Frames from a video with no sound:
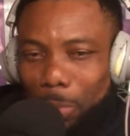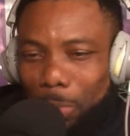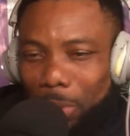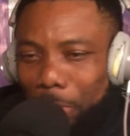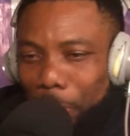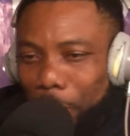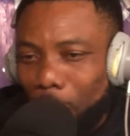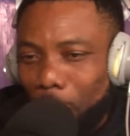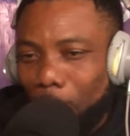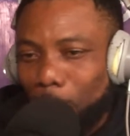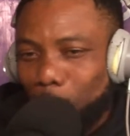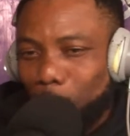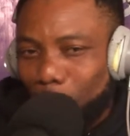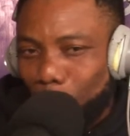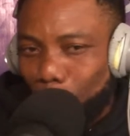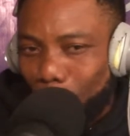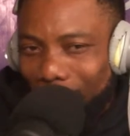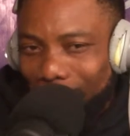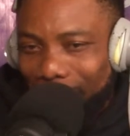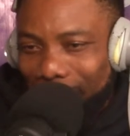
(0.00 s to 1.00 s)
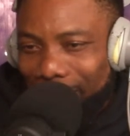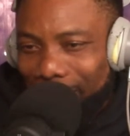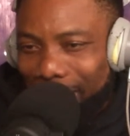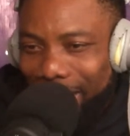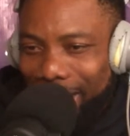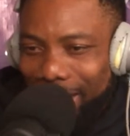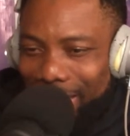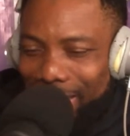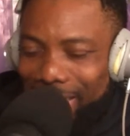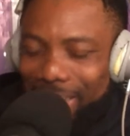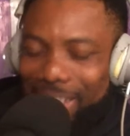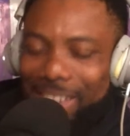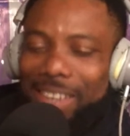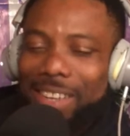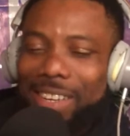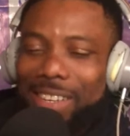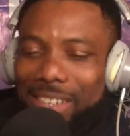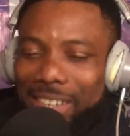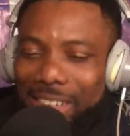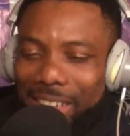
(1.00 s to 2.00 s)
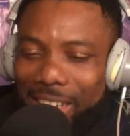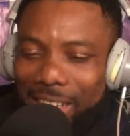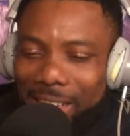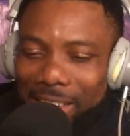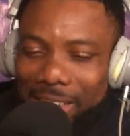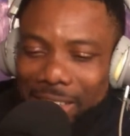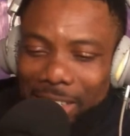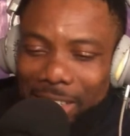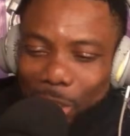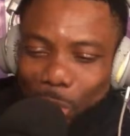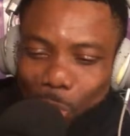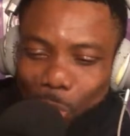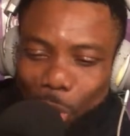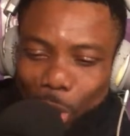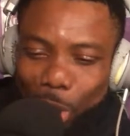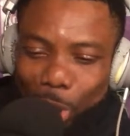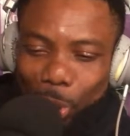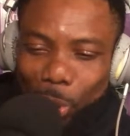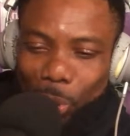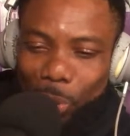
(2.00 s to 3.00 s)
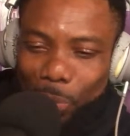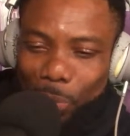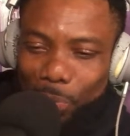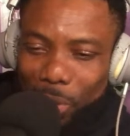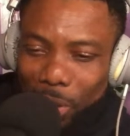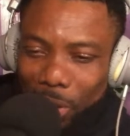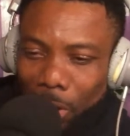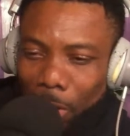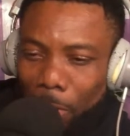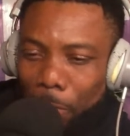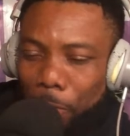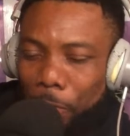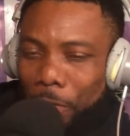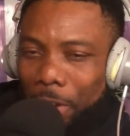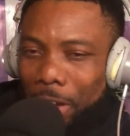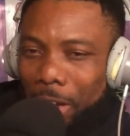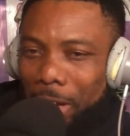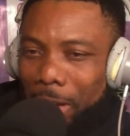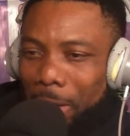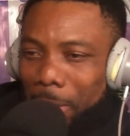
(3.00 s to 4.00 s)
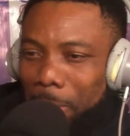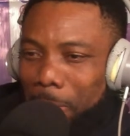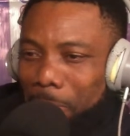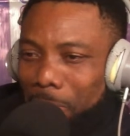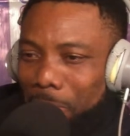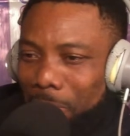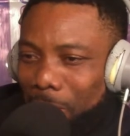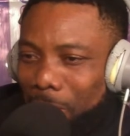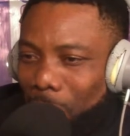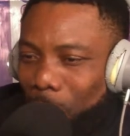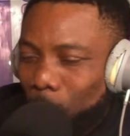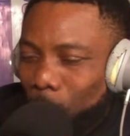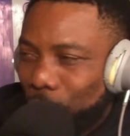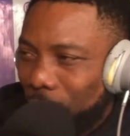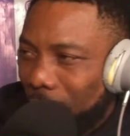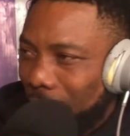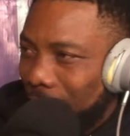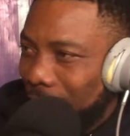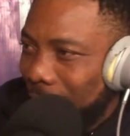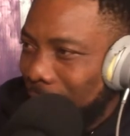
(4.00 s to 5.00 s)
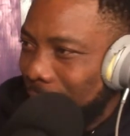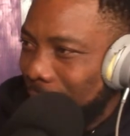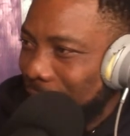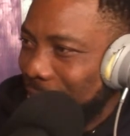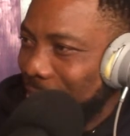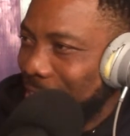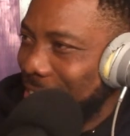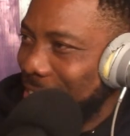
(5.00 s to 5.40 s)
But if you come to the West here, the structure of social,